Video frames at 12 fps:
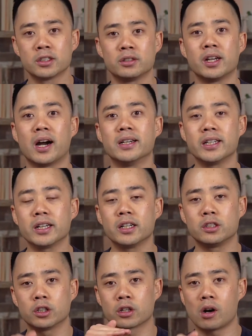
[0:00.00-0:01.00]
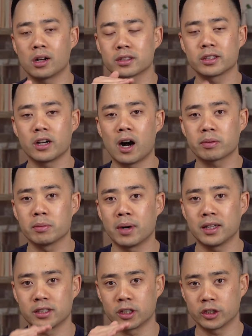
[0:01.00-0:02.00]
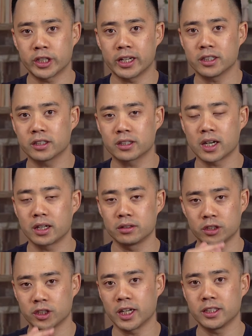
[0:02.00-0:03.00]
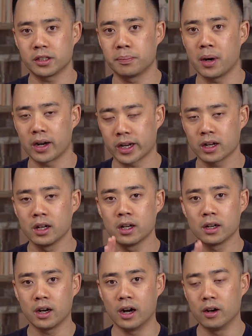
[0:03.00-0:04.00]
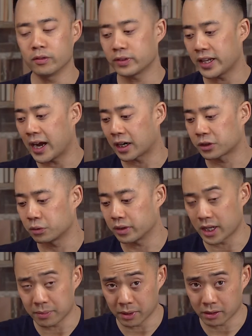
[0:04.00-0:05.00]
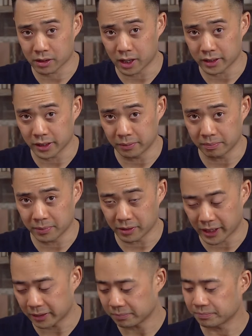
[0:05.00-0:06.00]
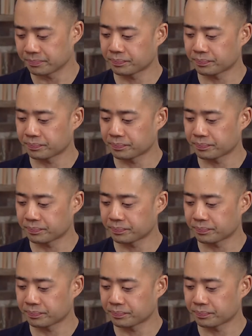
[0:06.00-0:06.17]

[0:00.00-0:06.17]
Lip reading: So the idea here is you're constantly optimizing. You're changing the titles. You're changing the body of the actual email content. Okay.